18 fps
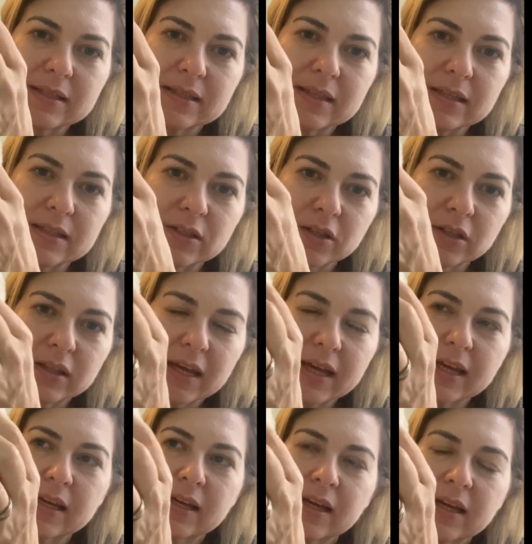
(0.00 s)
These are
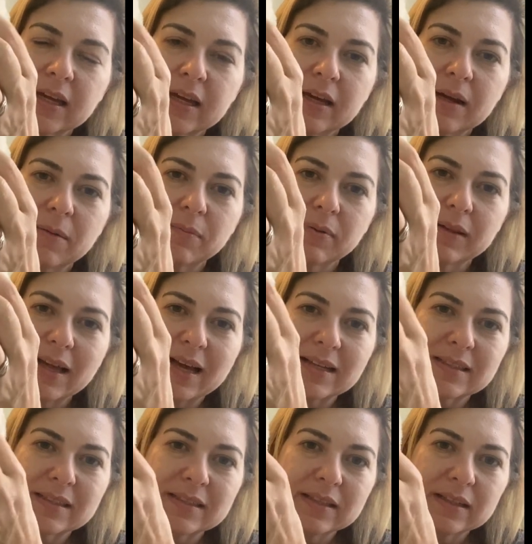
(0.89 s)
like
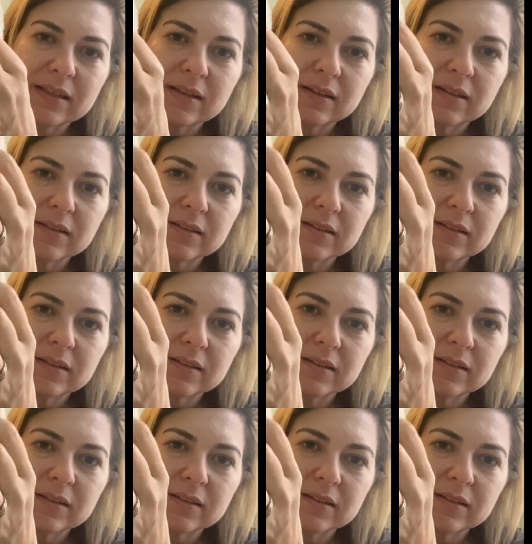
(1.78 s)
plastic